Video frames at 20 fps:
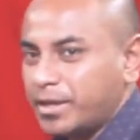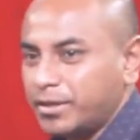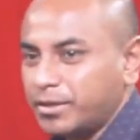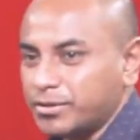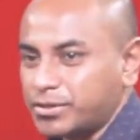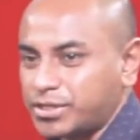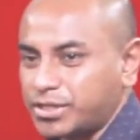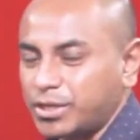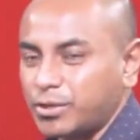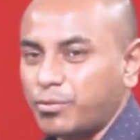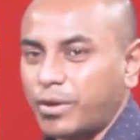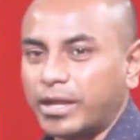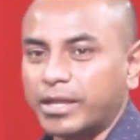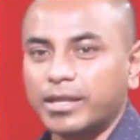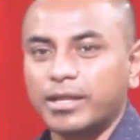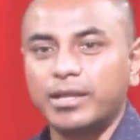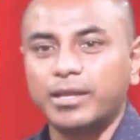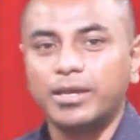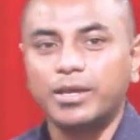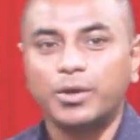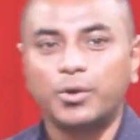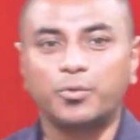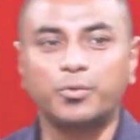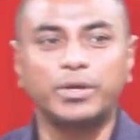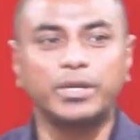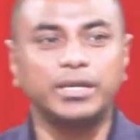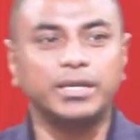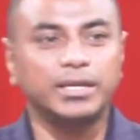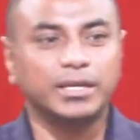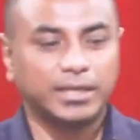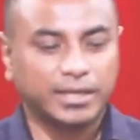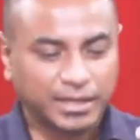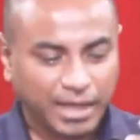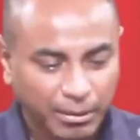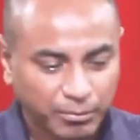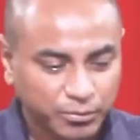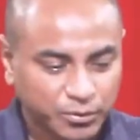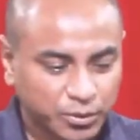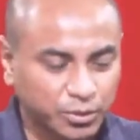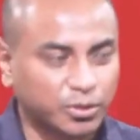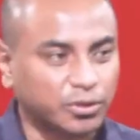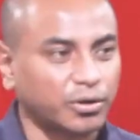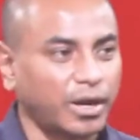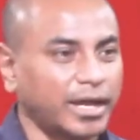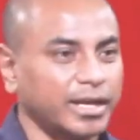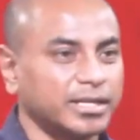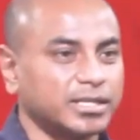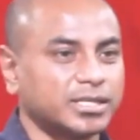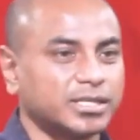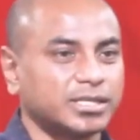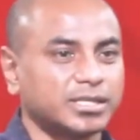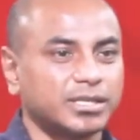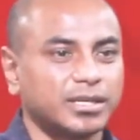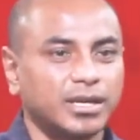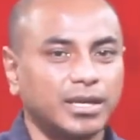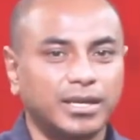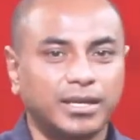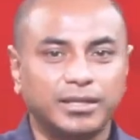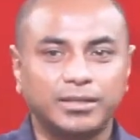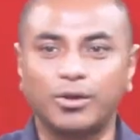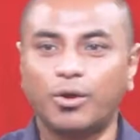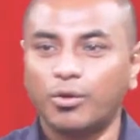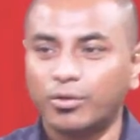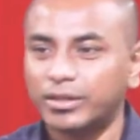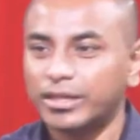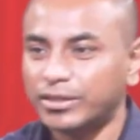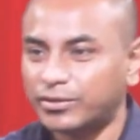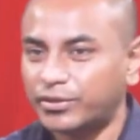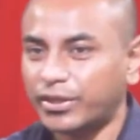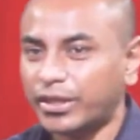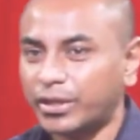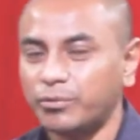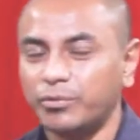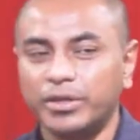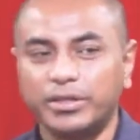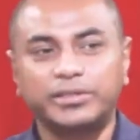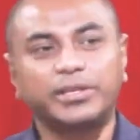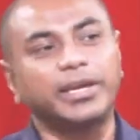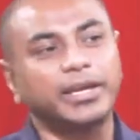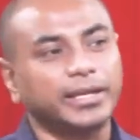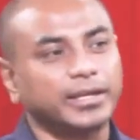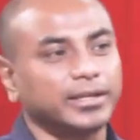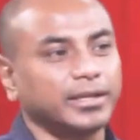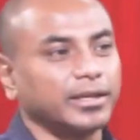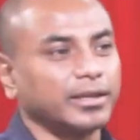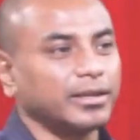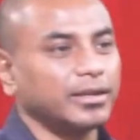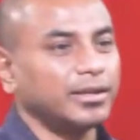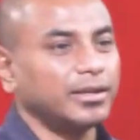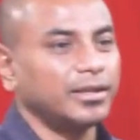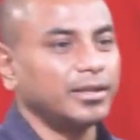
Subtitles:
You see, when we come to Christ, the only thing we did,